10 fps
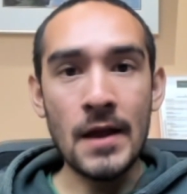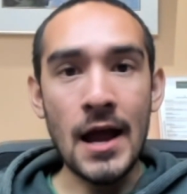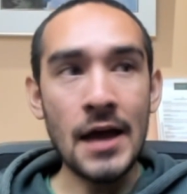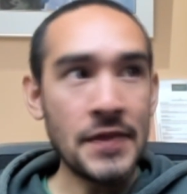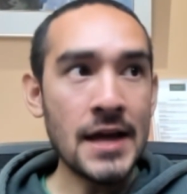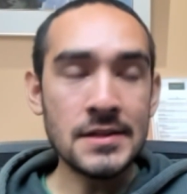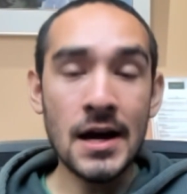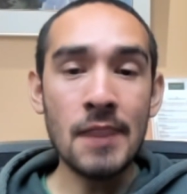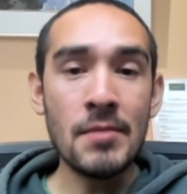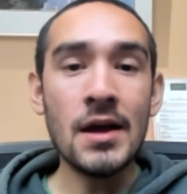at that
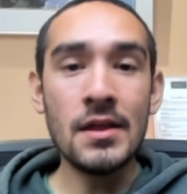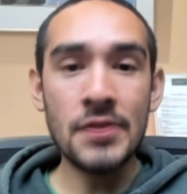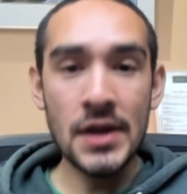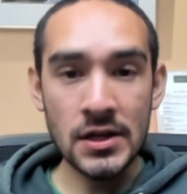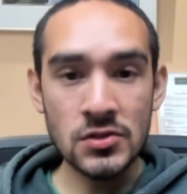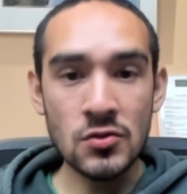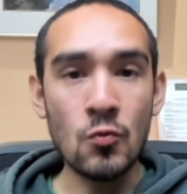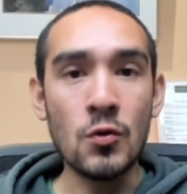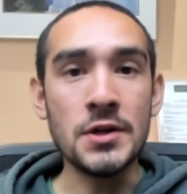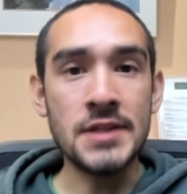time things
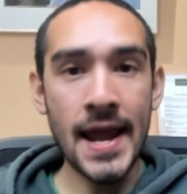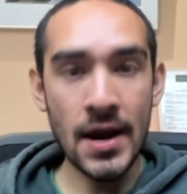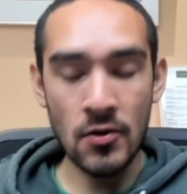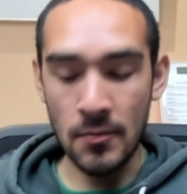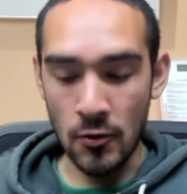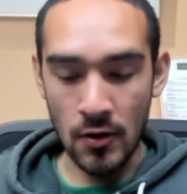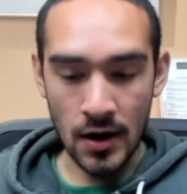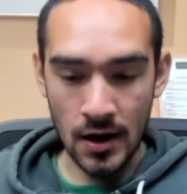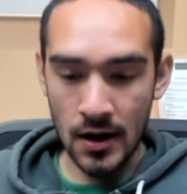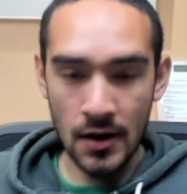were terrible.
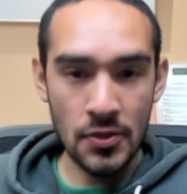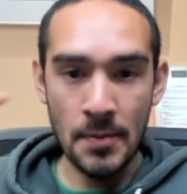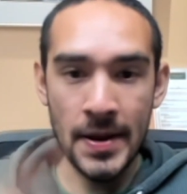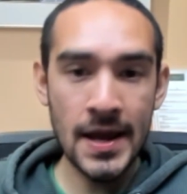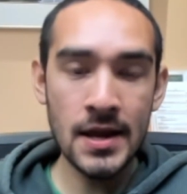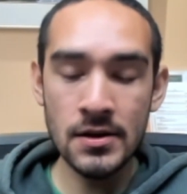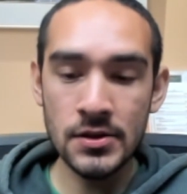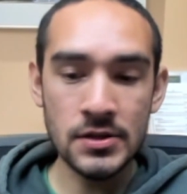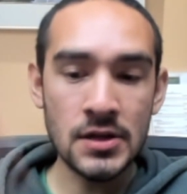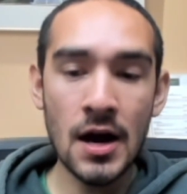The pin,
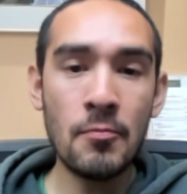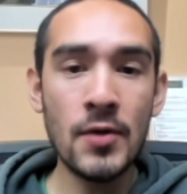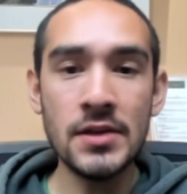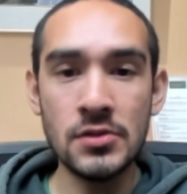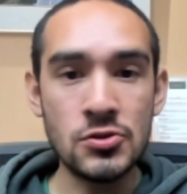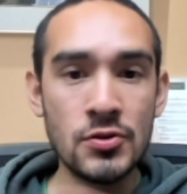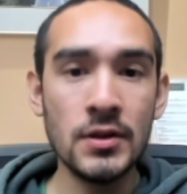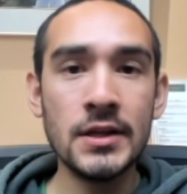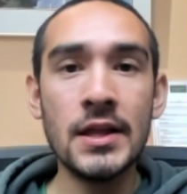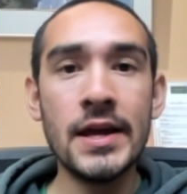the top weight, the
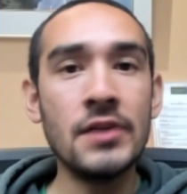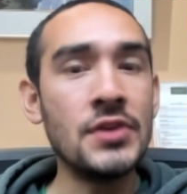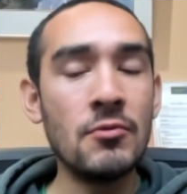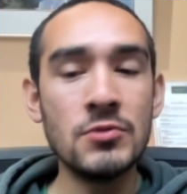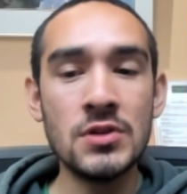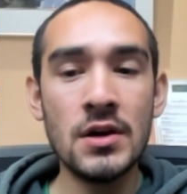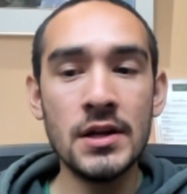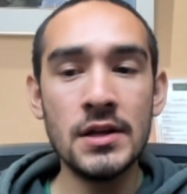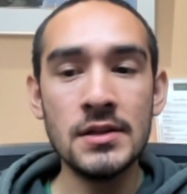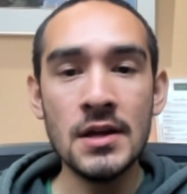drilling layout that was on
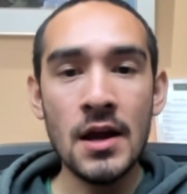it,